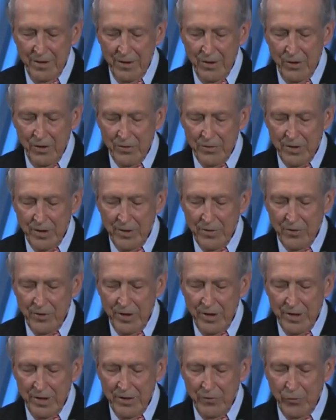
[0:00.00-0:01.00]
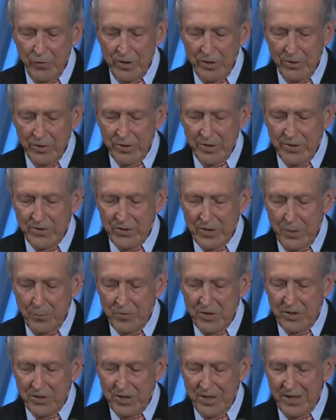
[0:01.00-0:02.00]
On the other hand, if we look in some
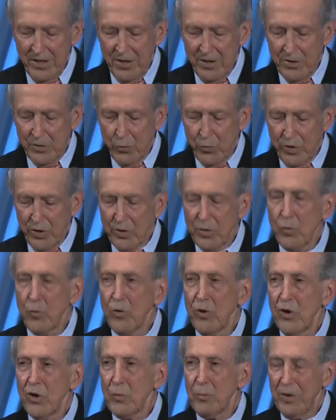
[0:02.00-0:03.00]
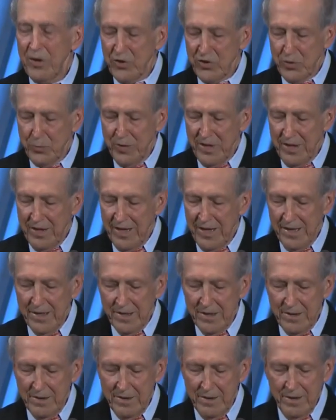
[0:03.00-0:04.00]
detail at where the world appears to be
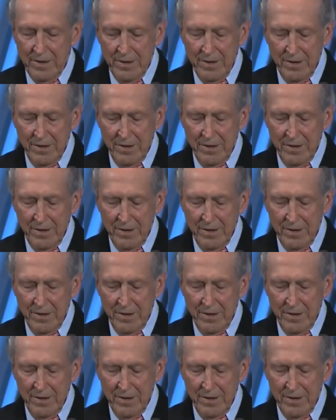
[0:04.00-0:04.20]
headed,